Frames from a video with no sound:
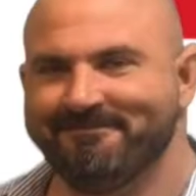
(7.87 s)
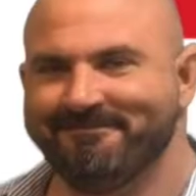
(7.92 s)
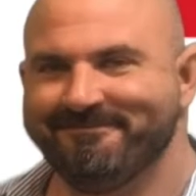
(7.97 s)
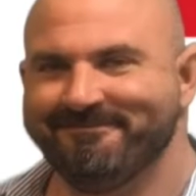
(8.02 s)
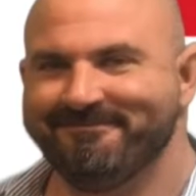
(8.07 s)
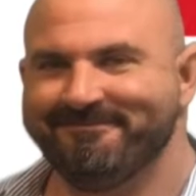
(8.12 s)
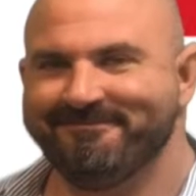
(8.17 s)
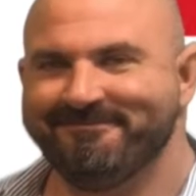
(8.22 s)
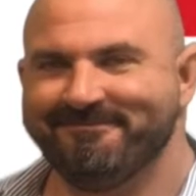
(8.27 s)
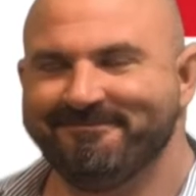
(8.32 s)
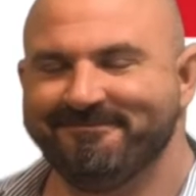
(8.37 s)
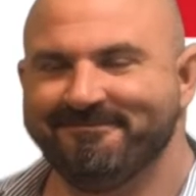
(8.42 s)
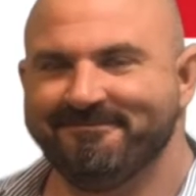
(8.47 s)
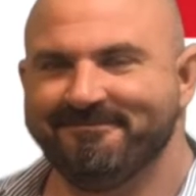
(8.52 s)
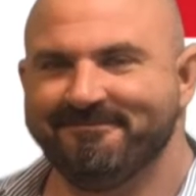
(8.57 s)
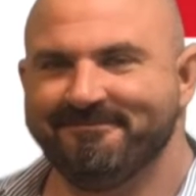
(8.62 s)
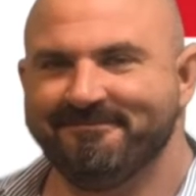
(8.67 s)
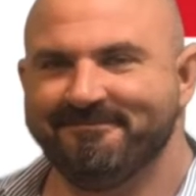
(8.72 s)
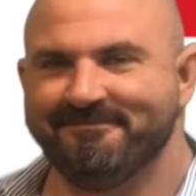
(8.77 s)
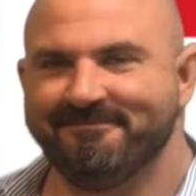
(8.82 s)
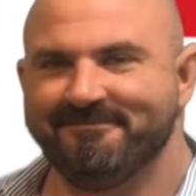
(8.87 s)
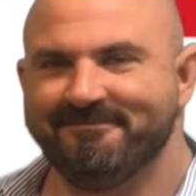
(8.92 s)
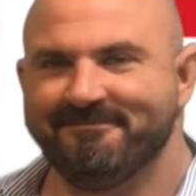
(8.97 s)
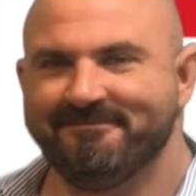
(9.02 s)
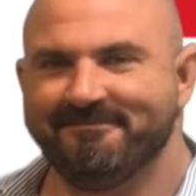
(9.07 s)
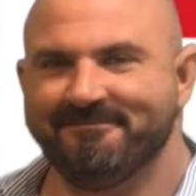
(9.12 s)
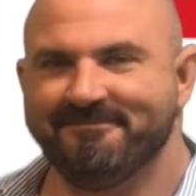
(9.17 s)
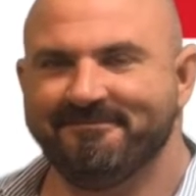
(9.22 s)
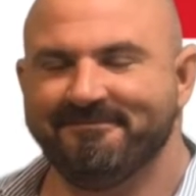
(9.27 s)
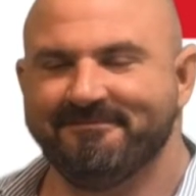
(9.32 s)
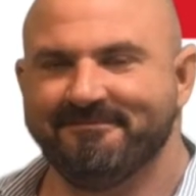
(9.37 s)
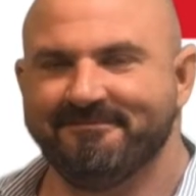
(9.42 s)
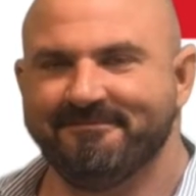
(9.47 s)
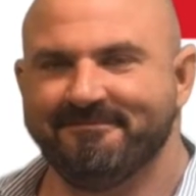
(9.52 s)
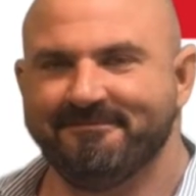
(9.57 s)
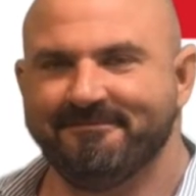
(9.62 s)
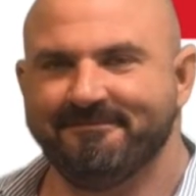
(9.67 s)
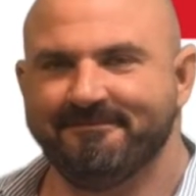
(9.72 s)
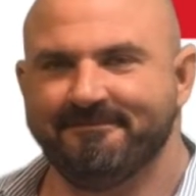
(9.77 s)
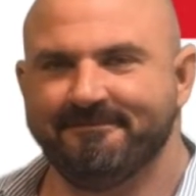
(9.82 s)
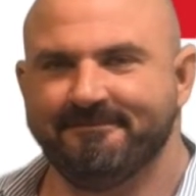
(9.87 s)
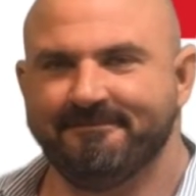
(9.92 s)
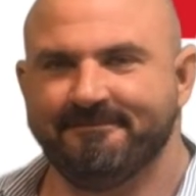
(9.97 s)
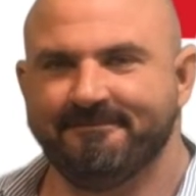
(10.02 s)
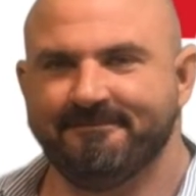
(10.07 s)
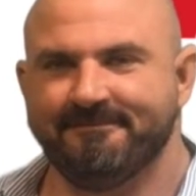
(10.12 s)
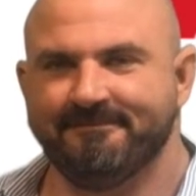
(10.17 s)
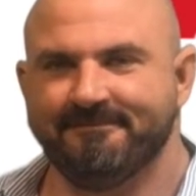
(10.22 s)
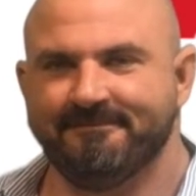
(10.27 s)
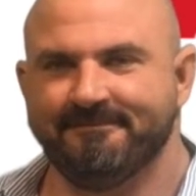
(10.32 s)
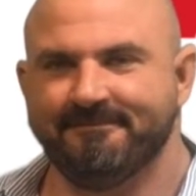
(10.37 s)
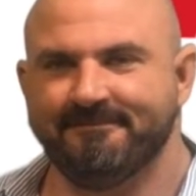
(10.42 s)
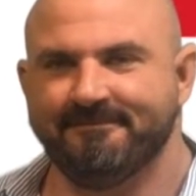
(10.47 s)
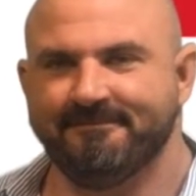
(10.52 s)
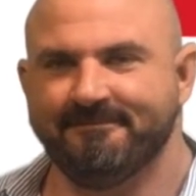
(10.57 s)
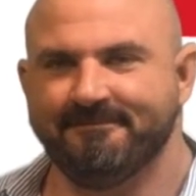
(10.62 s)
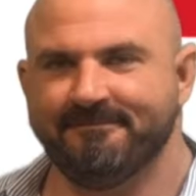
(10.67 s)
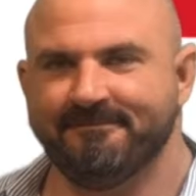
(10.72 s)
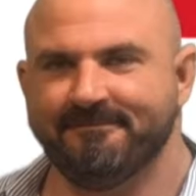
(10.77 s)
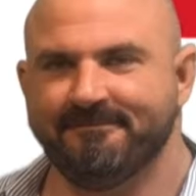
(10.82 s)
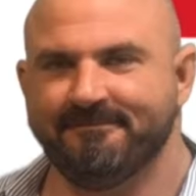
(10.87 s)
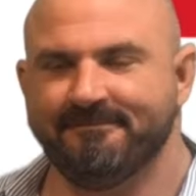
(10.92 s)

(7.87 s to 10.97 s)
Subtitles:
(not speaking)